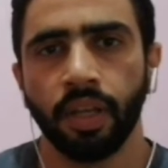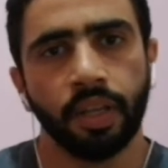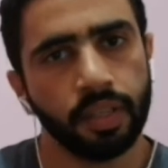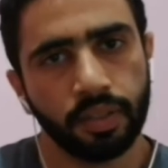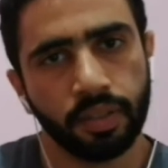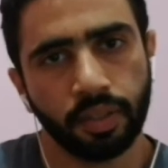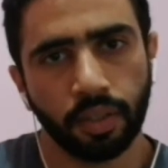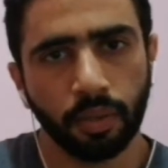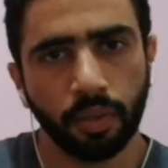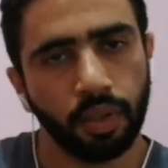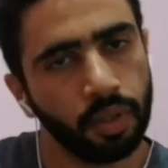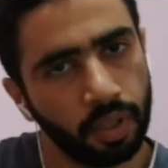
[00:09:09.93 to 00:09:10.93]
It's still
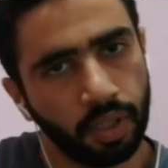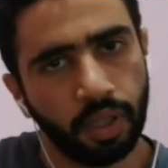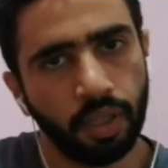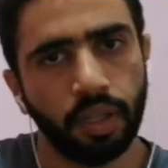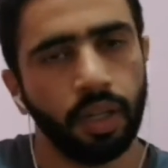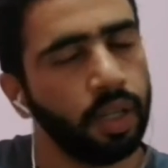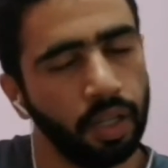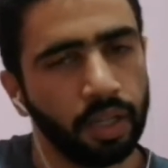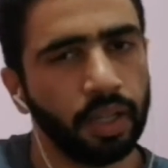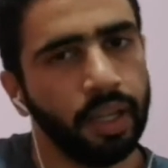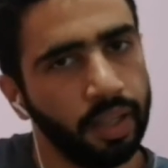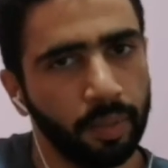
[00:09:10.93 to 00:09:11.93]

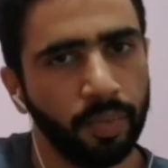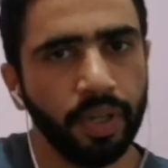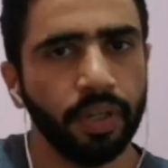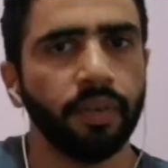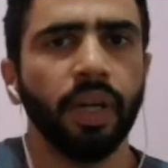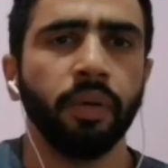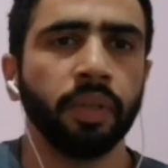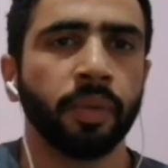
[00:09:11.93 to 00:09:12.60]
in the background.